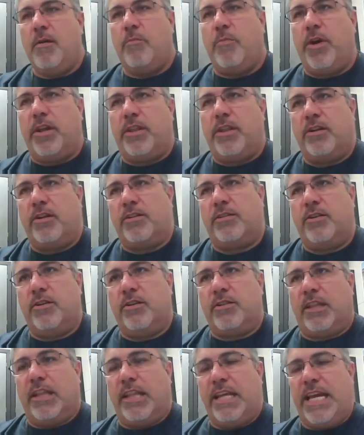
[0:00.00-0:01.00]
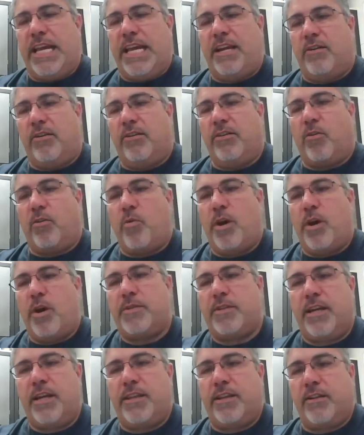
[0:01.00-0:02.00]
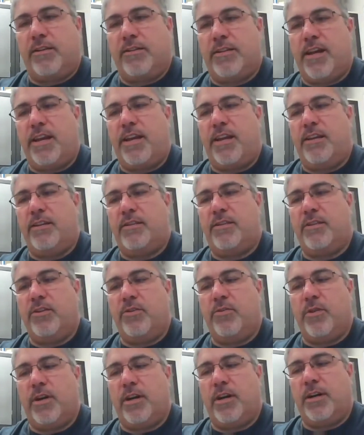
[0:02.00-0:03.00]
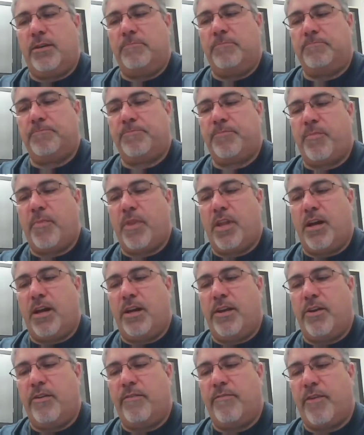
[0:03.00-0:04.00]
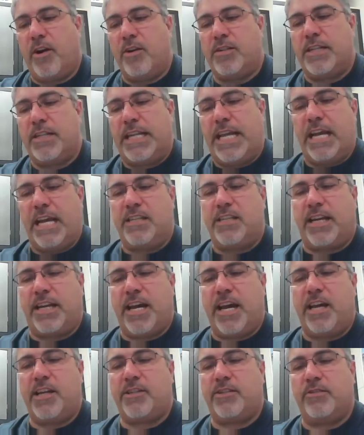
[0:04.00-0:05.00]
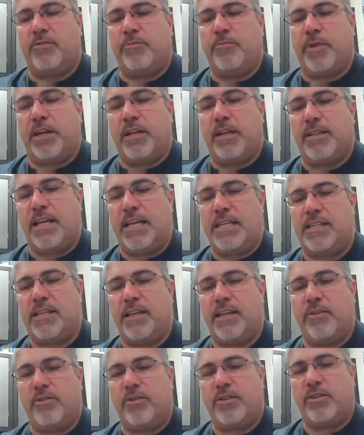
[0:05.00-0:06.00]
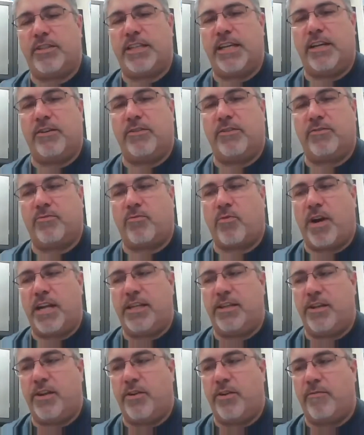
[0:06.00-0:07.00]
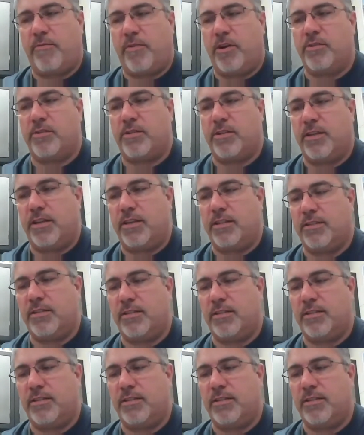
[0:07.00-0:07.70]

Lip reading: But there's a link on their website that'll take you to university educational, because they sell their cells right to universities.